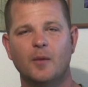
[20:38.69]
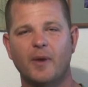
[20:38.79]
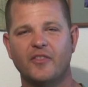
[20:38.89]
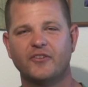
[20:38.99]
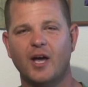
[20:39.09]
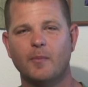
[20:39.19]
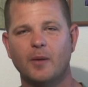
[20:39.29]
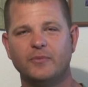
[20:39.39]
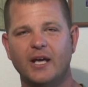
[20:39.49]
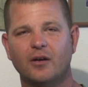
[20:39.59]
By the time
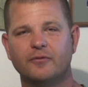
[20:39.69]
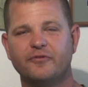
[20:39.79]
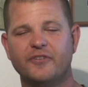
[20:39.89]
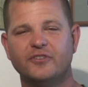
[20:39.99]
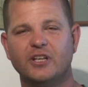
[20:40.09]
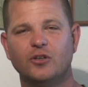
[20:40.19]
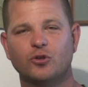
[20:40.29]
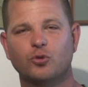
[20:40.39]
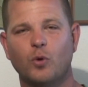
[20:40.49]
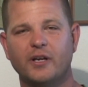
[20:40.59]
I'm down 15
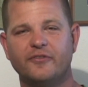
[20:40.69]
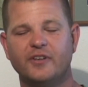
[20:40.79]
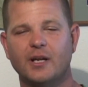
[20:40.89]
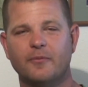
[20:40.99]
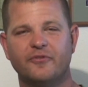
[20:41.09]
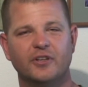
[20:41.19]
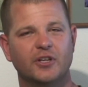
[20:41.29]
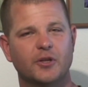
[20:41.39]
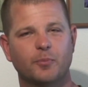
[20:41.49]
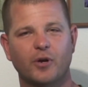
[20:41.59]
or 20 feet, I'm
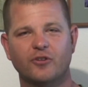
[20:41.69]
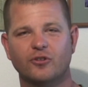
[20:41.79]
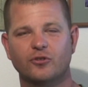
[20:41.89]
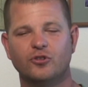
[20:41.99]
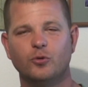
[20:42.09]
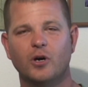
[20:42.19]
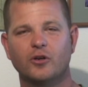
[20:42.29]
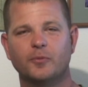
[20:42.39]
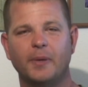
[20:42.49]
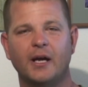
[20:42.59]
feeling the pressure.
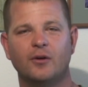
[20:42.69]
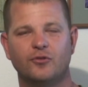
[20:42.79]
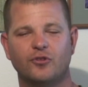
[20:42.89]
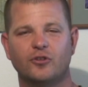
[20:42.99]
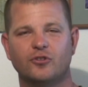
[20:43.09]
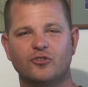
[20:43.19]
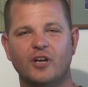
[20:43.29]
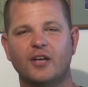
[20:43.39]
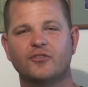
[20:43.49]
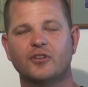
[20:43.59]
200 pounds on your
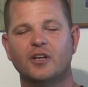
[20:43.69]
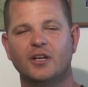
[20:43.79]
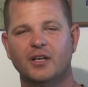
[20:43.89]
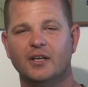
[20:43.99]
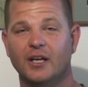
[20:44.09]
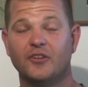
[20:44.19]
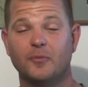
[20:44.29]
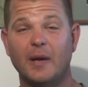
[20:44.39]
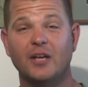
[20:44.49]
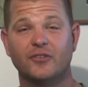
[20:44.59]
chest. It's
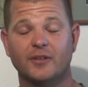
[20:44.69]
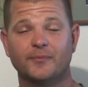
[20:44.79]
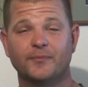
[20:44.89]
amazing.